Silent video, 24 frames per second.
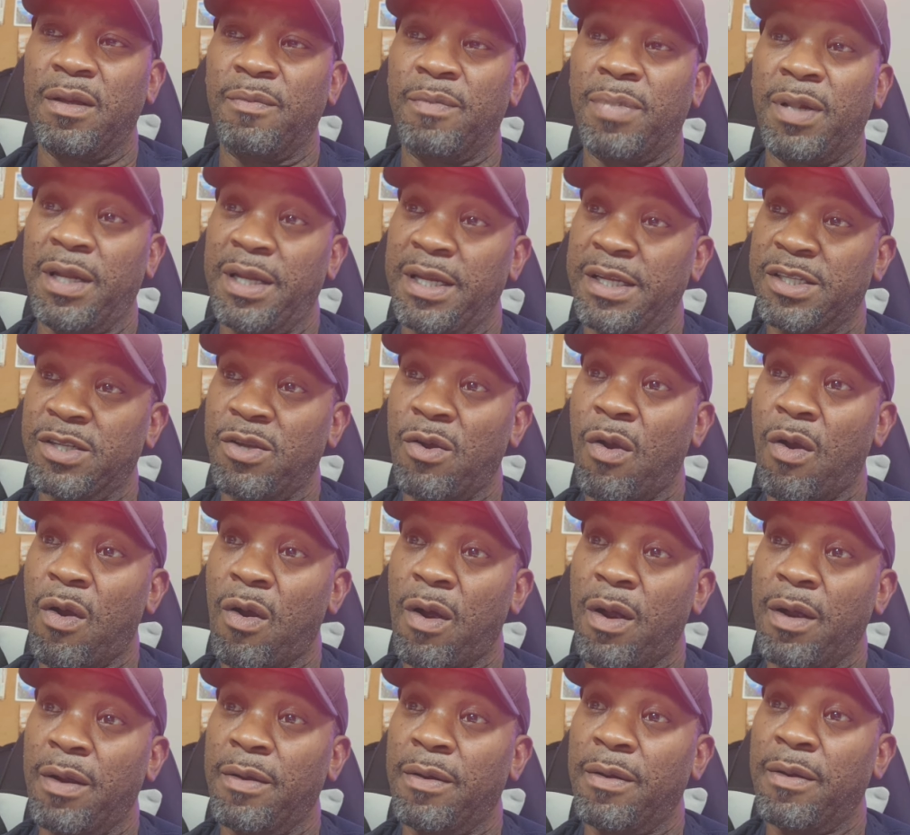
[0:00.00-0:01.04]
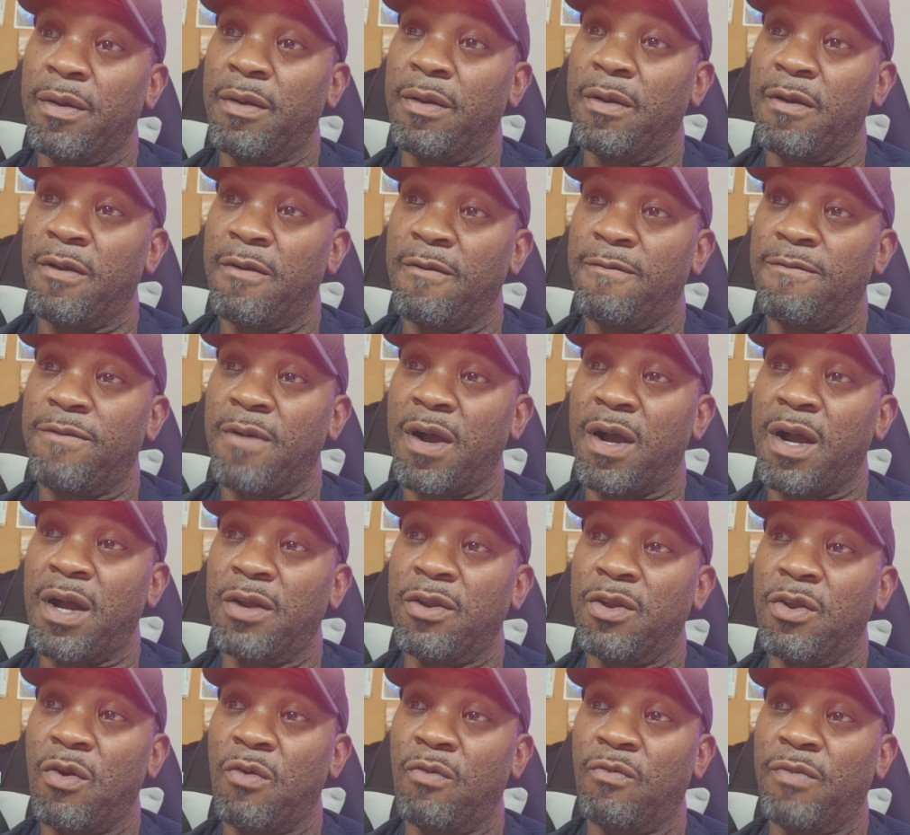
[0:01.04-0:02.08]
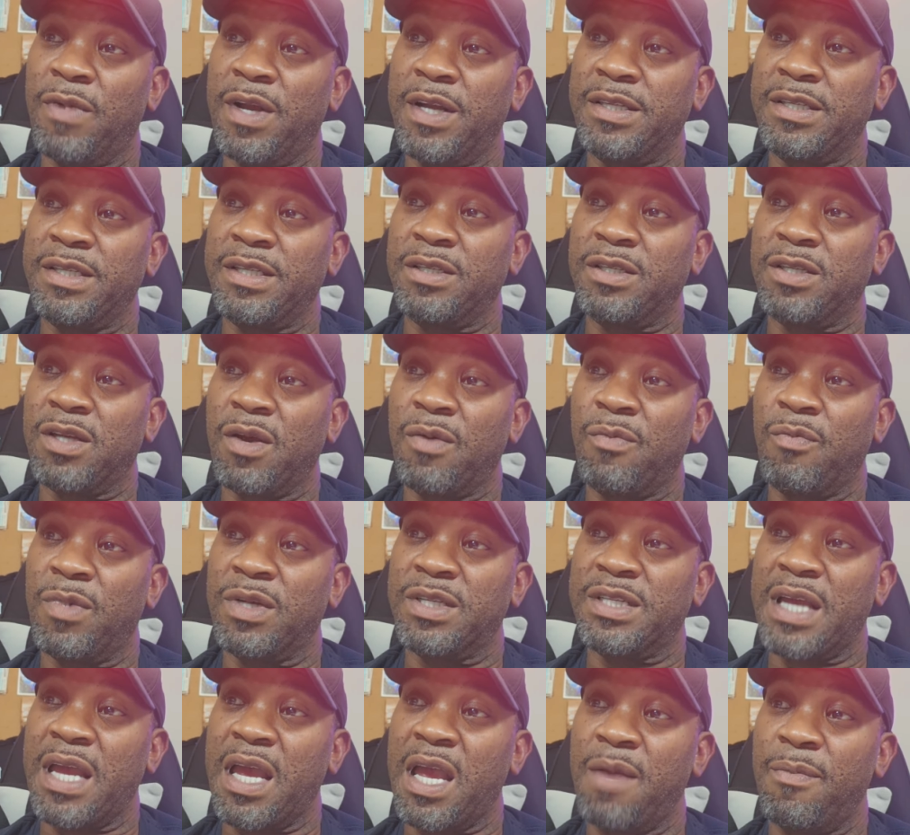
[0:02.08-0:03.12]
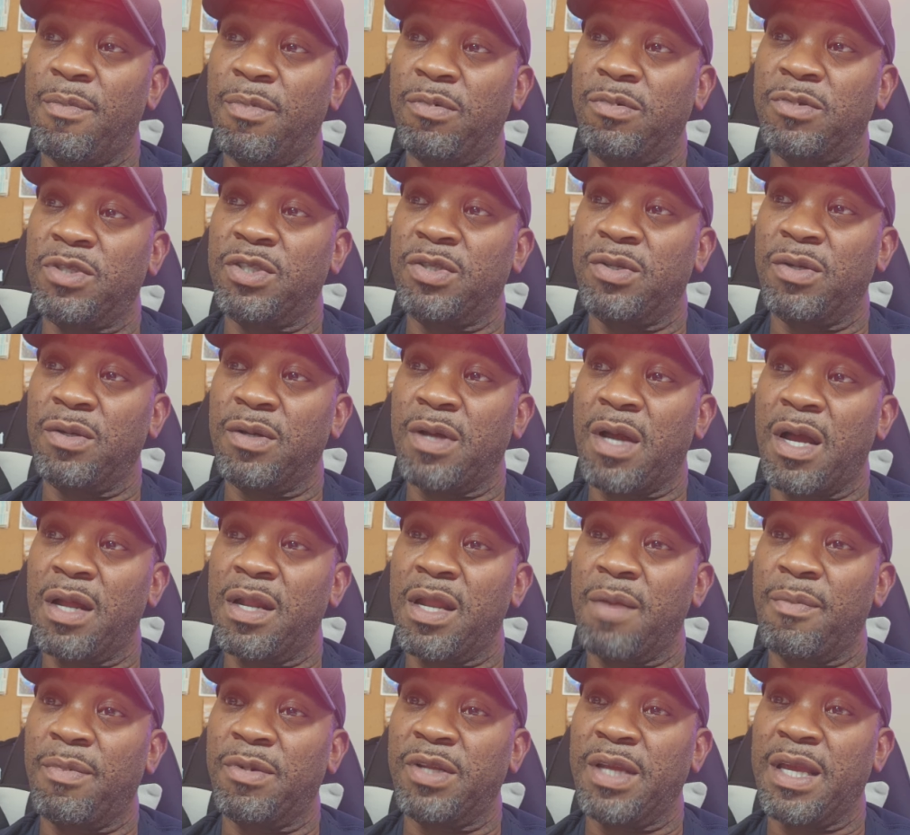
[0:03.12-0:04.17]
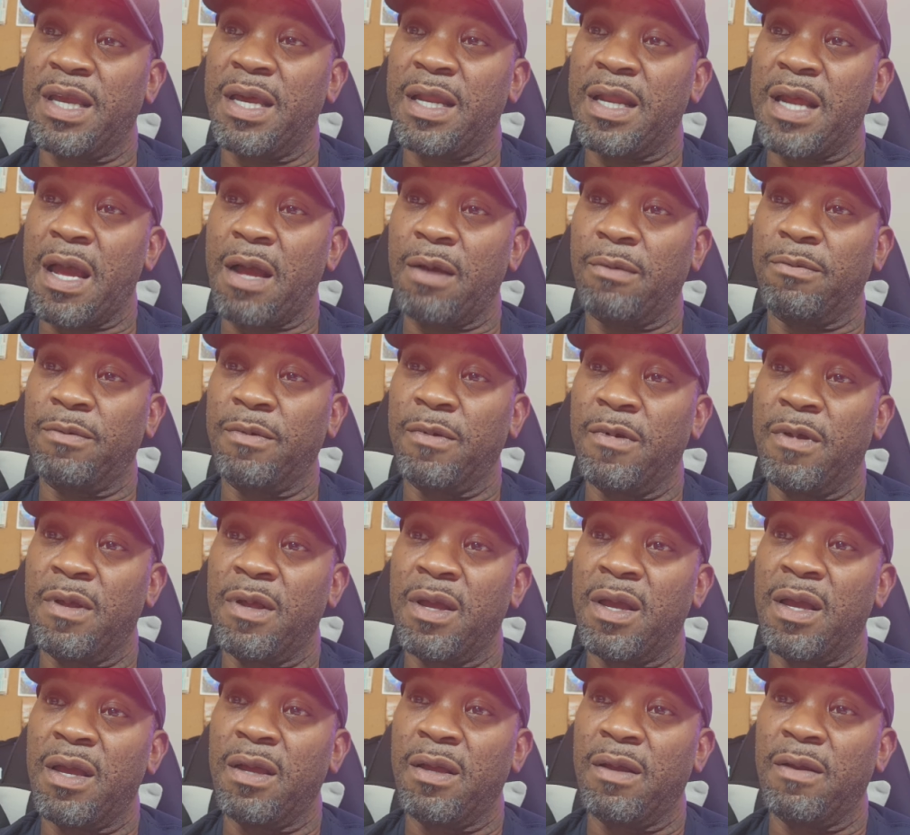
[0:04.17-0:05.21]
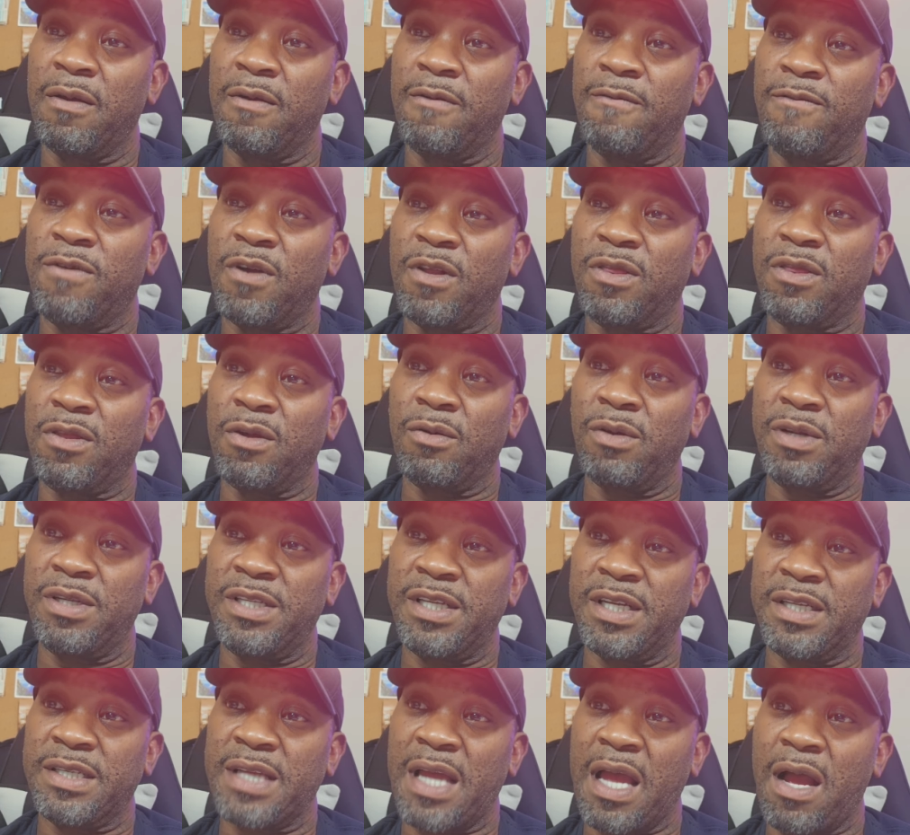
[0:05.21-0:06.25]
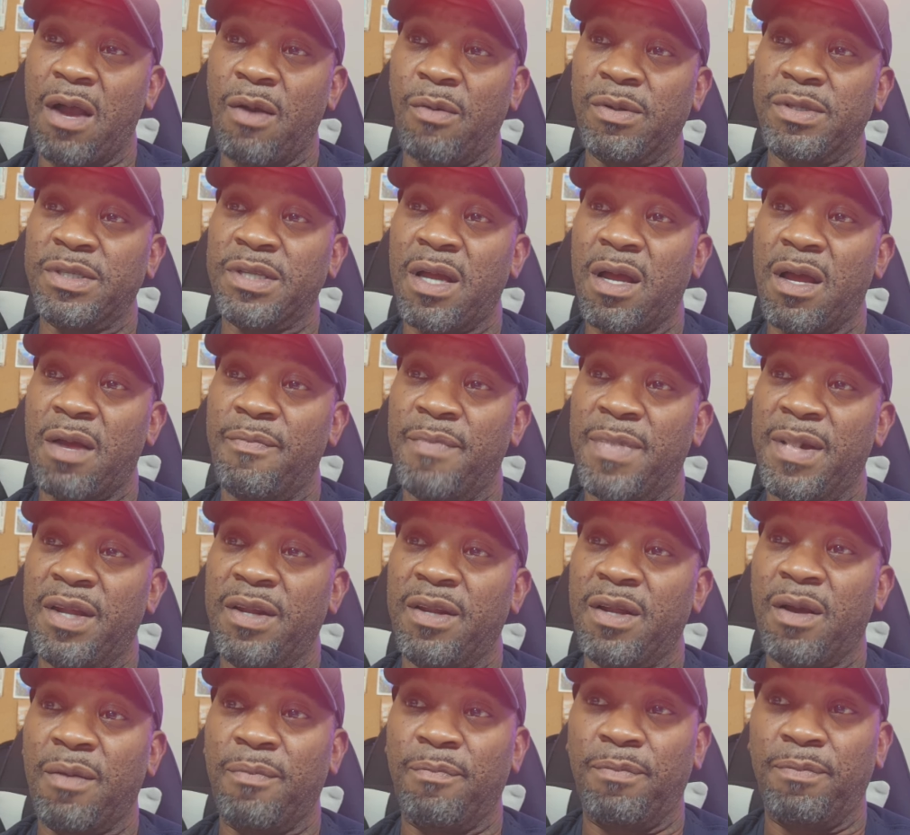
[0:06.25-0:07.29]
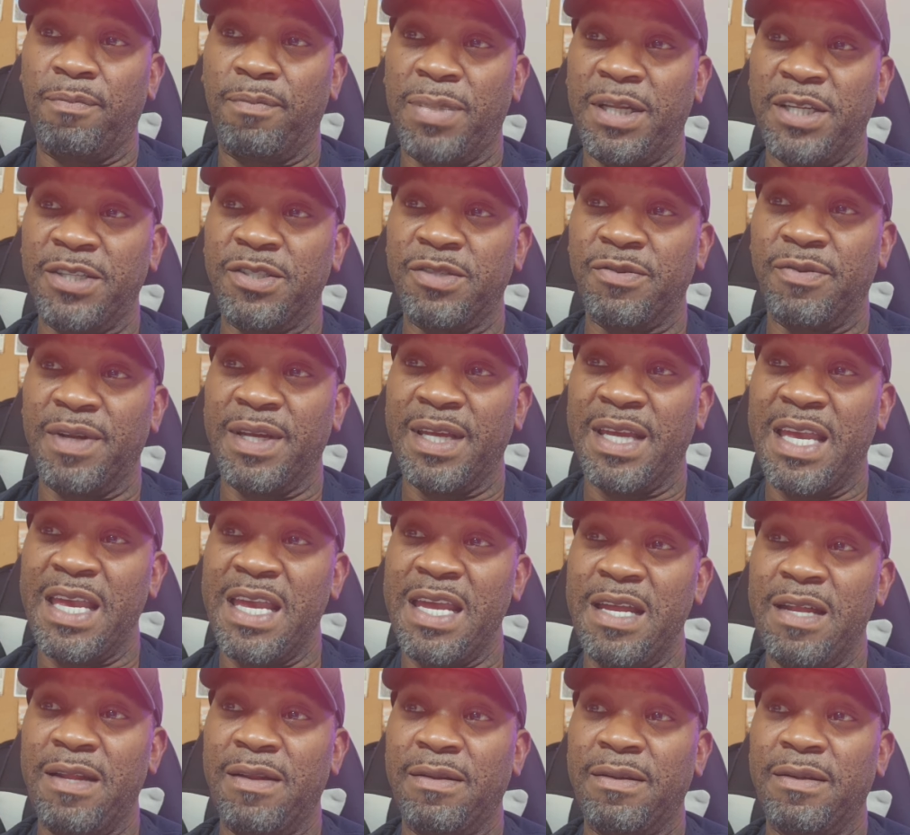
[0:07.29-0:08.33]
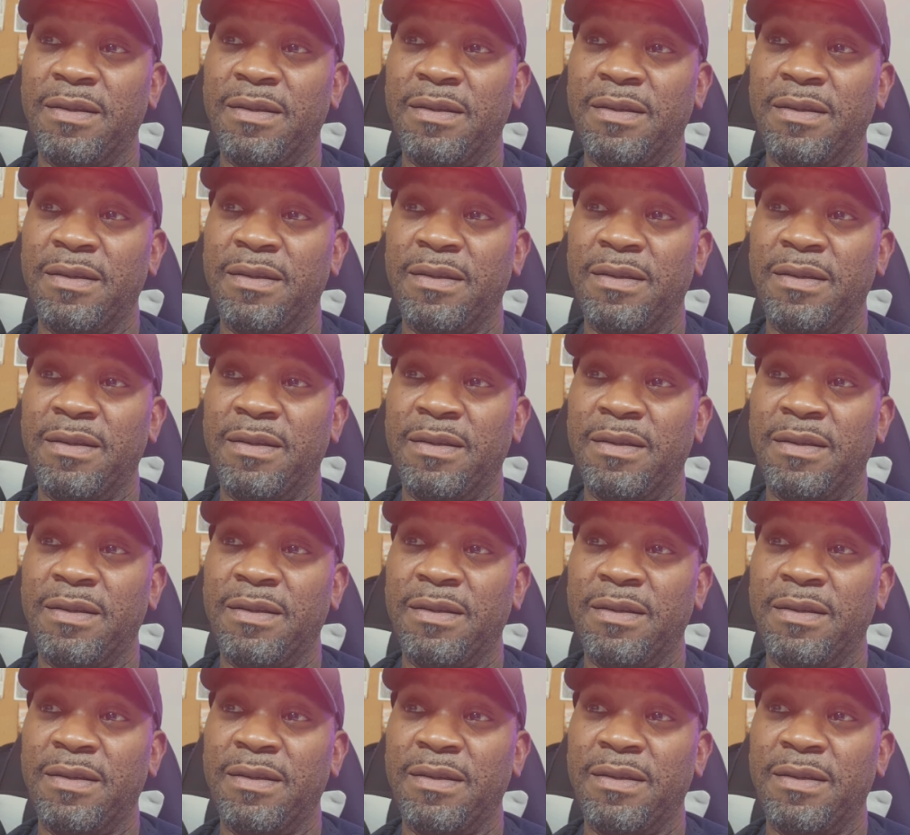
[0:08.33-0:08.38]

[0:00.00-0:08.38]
police car, for unknown reasons and was unable to get out for 36 hours amid a blistering heat,